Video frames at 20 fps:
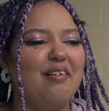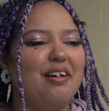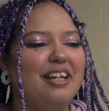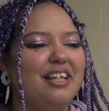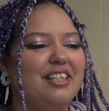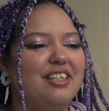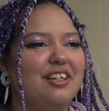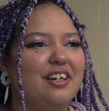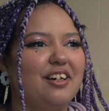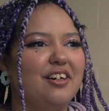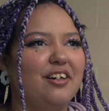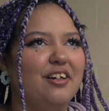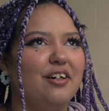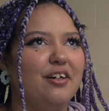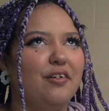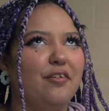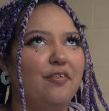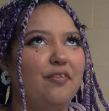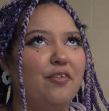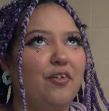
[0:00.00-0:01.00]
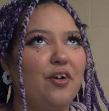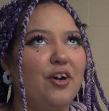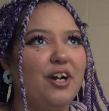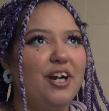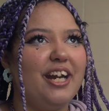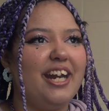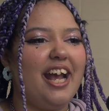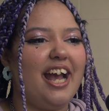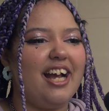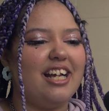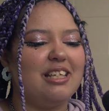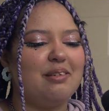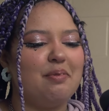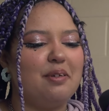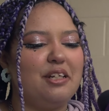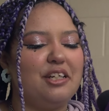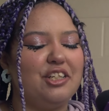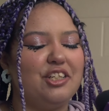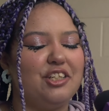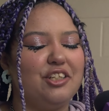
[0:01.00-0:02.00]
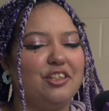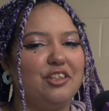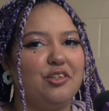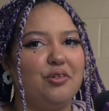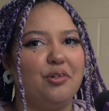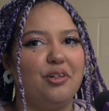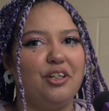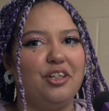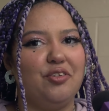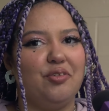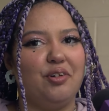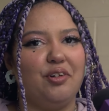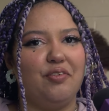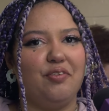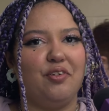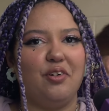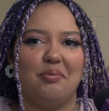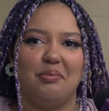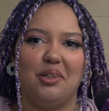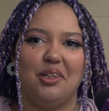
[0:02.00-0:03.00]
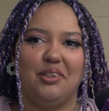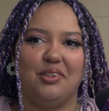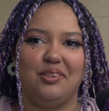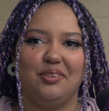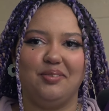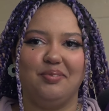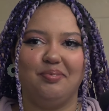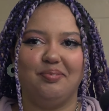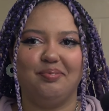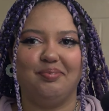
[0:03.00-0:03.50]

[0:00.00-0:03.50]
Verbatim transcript: It's a Ford Expedition 2024 model.